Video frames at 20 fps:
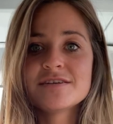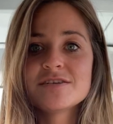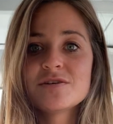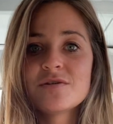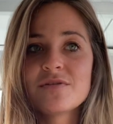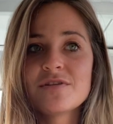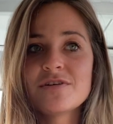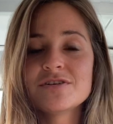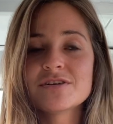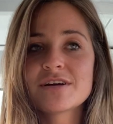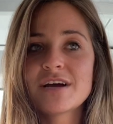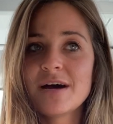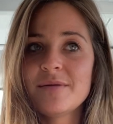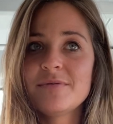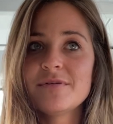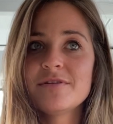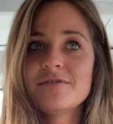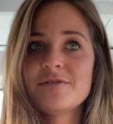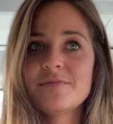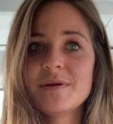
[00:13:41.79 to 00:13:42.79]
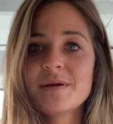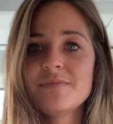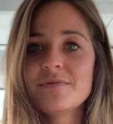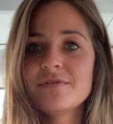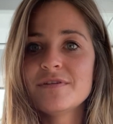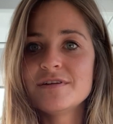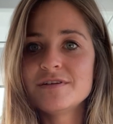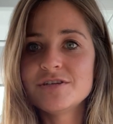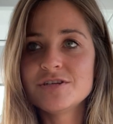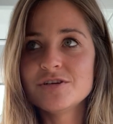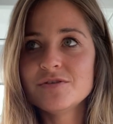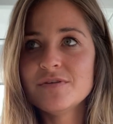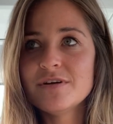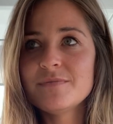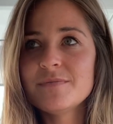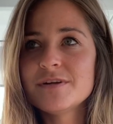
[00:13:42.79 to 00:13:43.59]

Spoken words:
So there's a couple other people that do it,